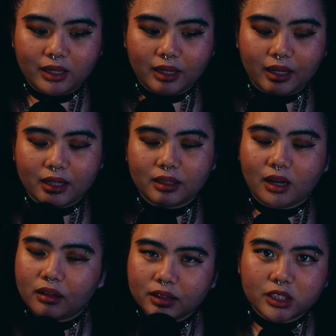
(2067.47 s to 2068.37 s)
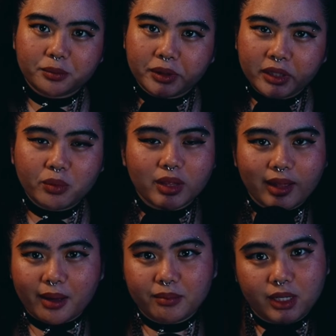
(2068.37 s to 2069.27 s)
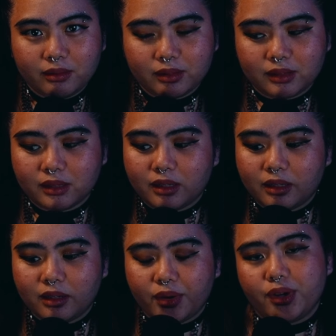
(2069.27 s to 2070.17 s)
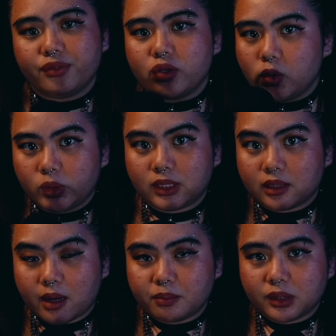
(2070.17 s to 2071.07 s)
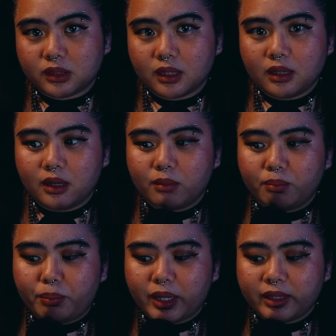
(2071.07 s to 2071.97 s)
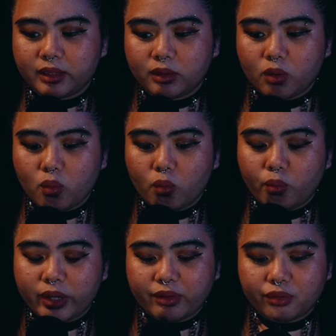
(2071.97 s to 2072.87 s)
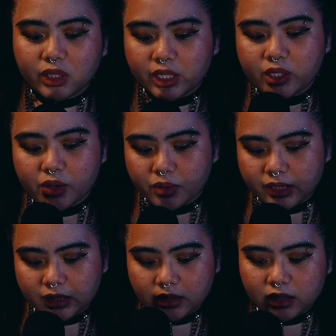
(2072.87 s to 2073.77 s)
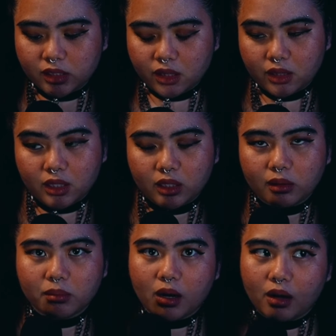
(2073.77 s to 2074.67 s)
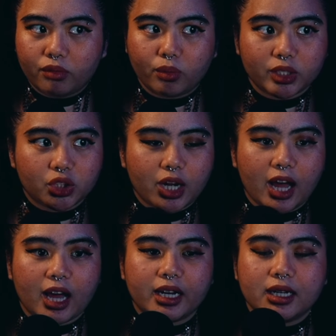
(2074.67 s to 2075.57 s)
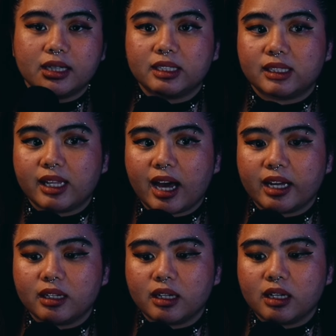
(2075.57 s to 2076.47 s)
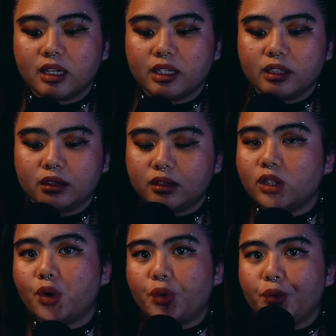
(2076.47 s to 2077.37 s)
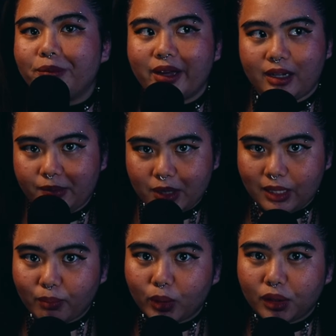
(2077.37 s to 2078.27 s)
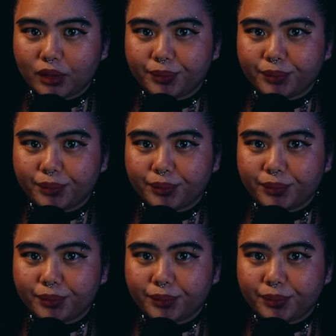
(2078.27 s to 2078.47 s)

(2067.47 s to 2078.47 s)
And I'll explain what that means in a few steps. But what I've really noticed is the theme of Witch Hat is that so many people